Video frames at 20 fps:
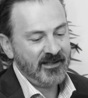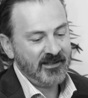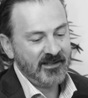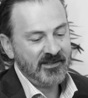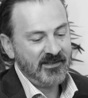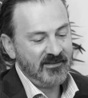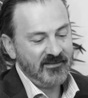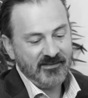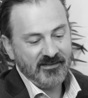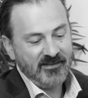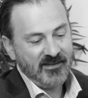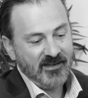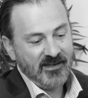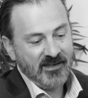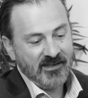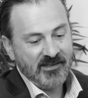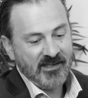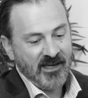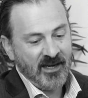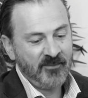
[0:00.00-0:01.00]
an ex-
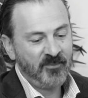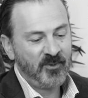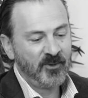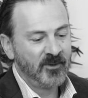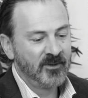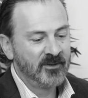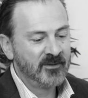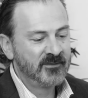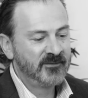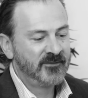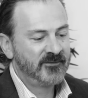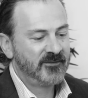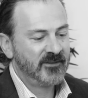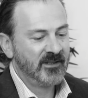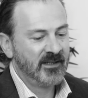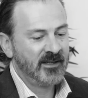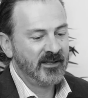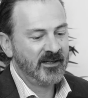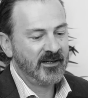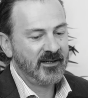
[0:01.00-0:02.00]
example
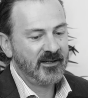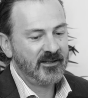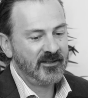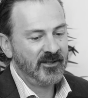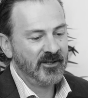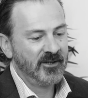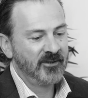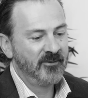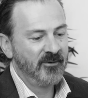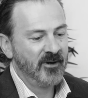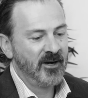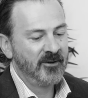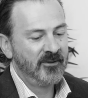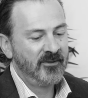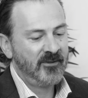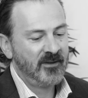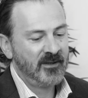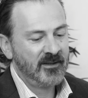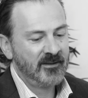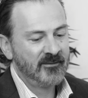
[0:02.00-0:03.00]
of uh, you know
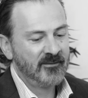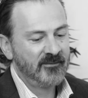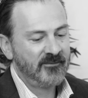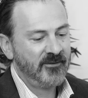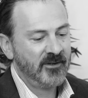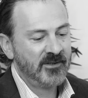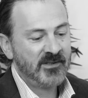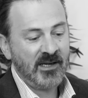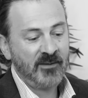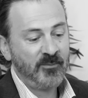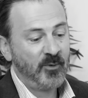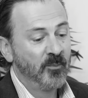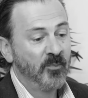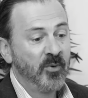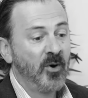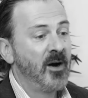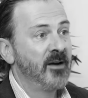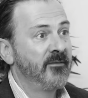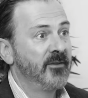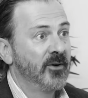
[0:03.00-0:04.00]
growth in, for example,
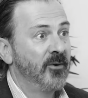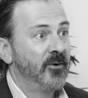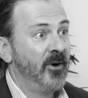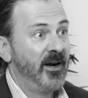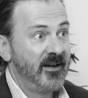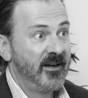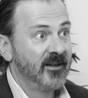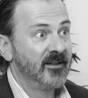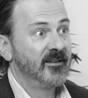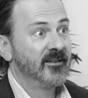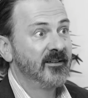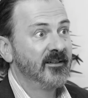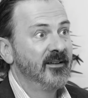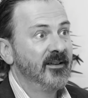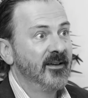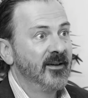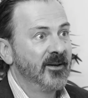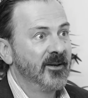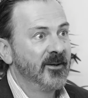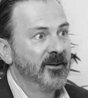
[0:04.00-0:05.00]
private credit.
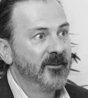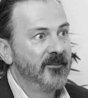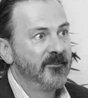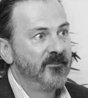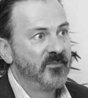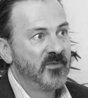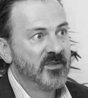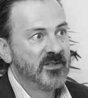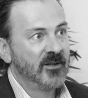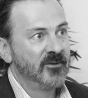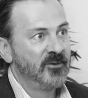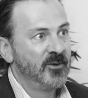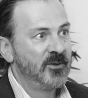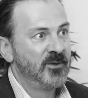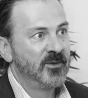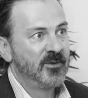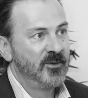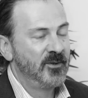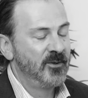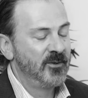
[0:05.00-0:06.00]
Um, so
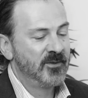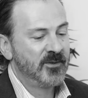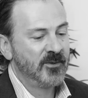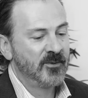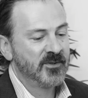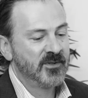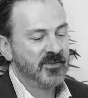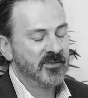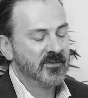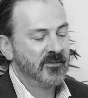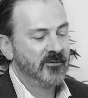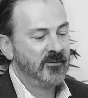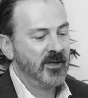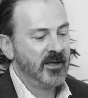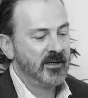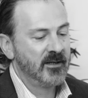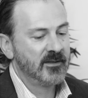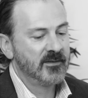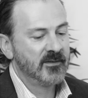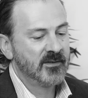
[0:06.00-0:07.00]
new new sources of
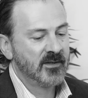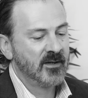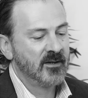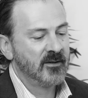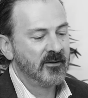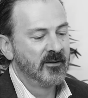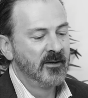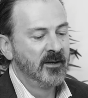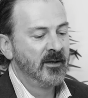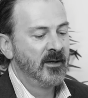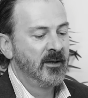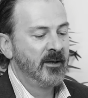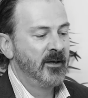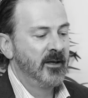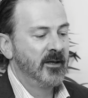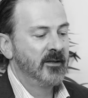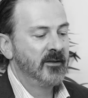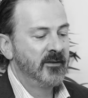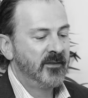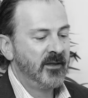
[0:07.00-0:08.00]
credit. So
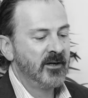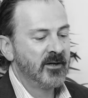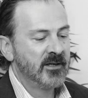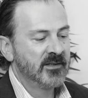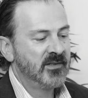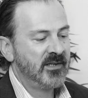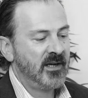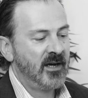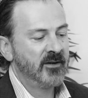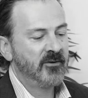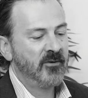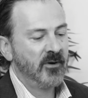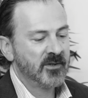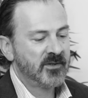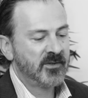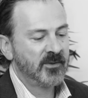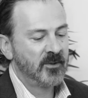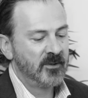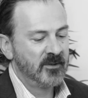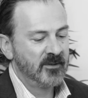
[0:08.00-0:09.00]
the thing I'd say
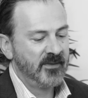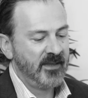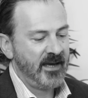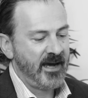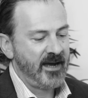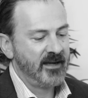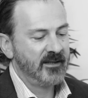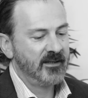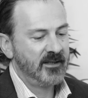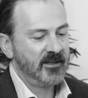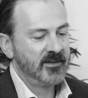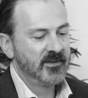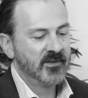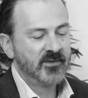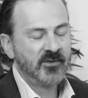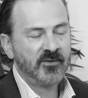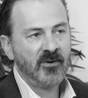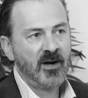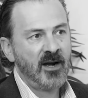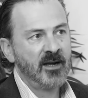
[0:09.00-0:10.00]
across all of that
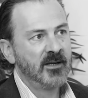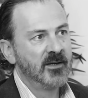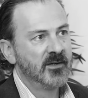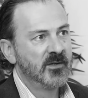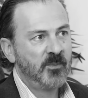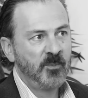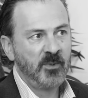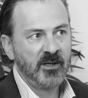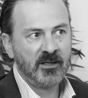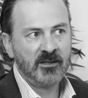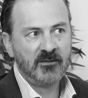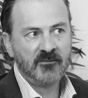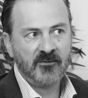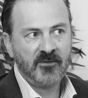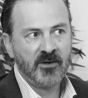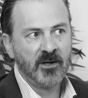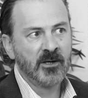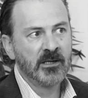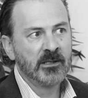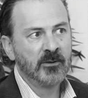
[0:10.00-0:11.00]
is Australia's been
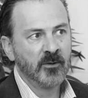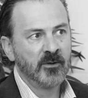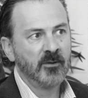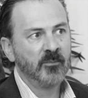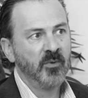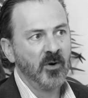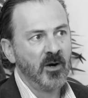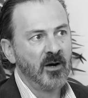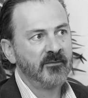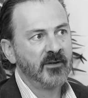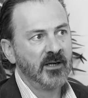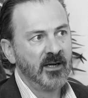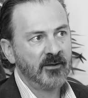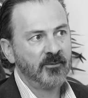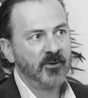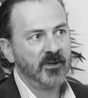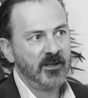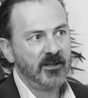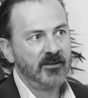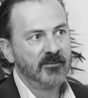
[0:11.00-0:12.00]
very good at private
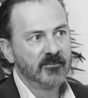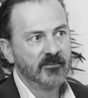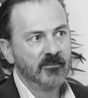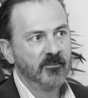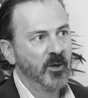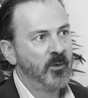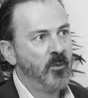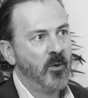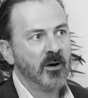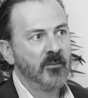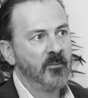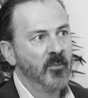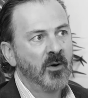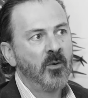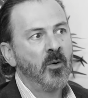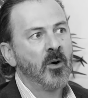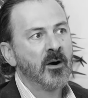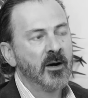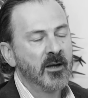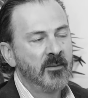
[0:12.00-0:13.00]
equity.
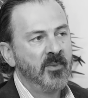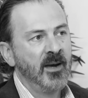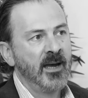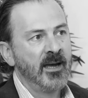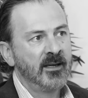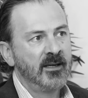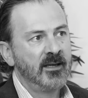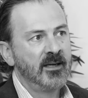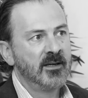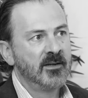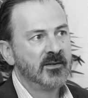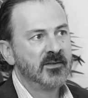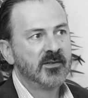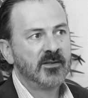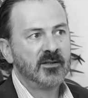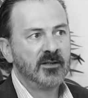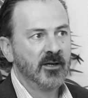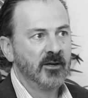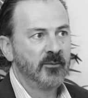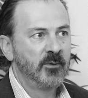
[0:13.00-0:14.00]
Macquarie, Bank
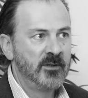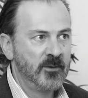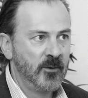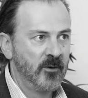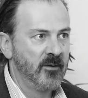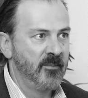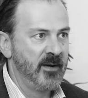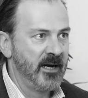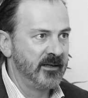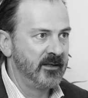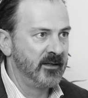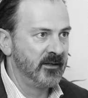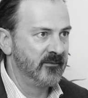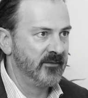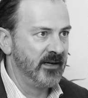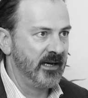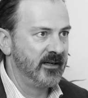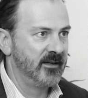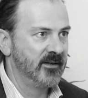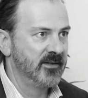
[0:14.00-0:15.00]
is, you know, we talk about
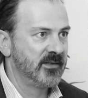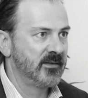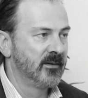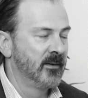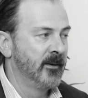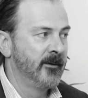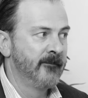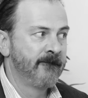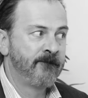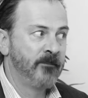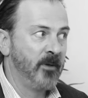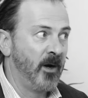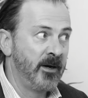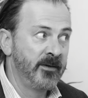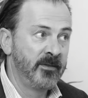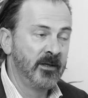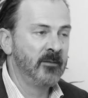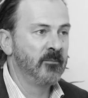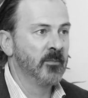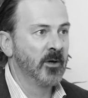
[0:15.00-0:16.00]
innovators.
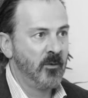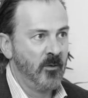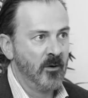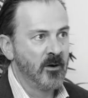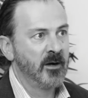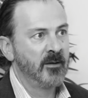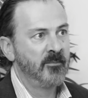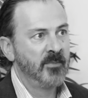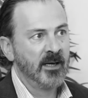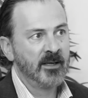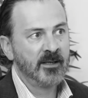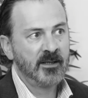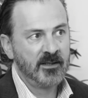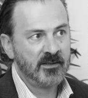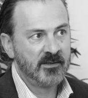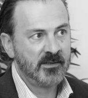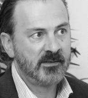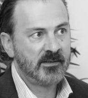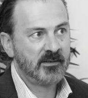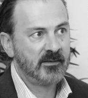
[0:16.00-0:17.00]
I think Macquarie
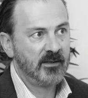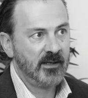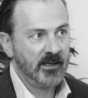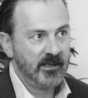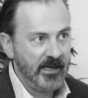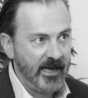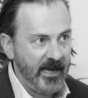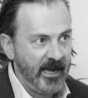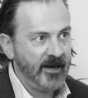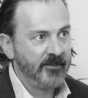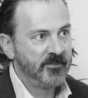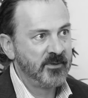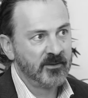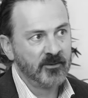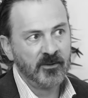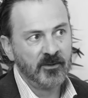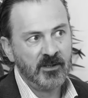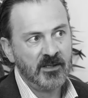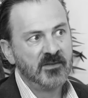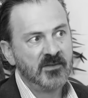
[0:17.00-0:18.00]
Bank is an
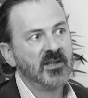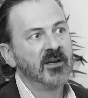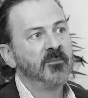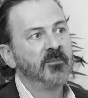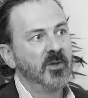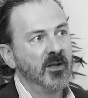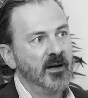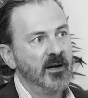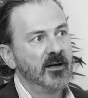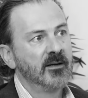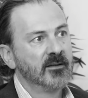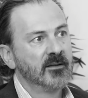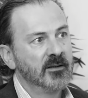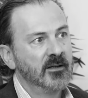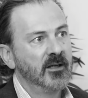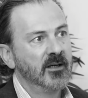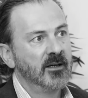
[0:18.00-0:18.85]
absolute exemplar